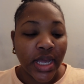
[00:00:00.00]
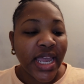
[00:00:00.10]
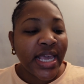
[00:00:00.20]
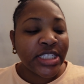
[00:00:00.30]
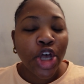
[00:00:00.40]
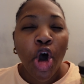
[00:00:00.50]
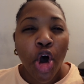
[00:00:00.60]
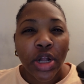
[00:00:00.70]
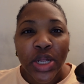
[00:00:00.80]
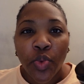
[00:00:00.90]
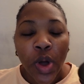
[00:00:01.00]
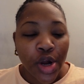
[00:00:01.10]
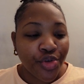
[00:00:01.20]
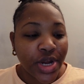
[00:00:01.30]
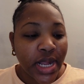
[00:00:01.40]
it's an all-in-one
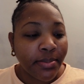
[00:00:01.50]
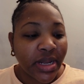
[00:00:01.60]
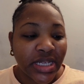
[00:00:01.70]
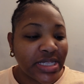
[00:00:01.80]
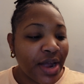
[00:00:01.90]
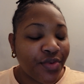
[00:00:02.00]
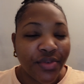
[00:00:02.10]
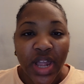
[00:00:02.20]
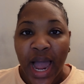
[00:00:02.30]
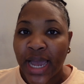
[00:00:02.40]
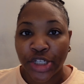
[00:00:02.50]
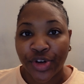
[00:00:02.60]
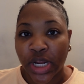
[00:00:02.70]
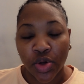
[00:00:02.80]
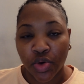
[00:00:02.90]
cream, but it's not very
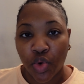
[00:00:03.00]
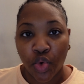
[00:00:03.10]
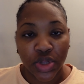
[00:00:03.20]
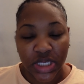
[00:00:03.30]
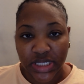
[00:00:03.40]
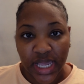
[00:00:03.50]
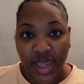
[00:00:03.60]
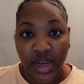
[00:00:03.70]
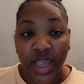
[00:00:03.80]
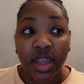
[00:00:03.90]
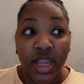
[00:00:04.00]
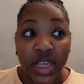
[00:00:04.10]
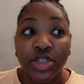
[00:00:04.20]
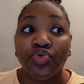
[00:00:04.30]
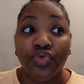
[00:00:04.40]
hydrating on the skin. It
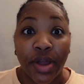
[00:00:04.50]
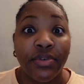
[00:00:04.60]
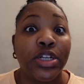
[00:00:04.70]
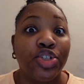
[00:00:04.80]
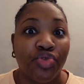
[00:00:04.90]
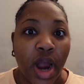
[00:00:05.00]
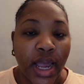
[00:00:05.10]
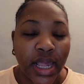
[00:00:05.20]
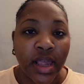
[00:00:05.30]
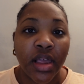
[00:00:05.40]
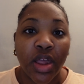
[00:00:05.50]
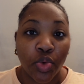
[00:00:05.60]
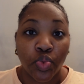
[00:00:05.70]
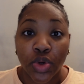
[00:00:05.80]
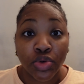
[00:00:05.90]
is very drying.
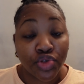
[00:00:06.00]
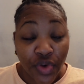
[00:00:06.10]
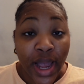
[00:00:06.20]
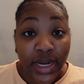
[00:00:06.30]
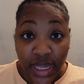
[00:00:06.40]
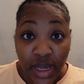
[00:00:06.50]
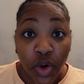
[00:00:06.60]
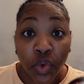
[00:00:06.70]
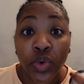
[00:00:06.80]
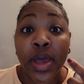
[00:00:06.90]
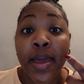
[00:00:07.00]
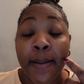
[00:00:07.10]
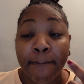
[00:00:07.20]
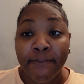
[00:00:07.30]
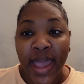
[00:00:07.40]
It will dry down
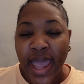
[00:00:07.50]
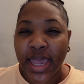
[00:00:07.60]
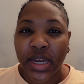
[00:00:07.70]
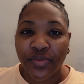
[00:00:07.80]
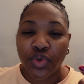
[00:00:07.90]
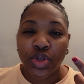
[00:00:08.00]
matte, and if you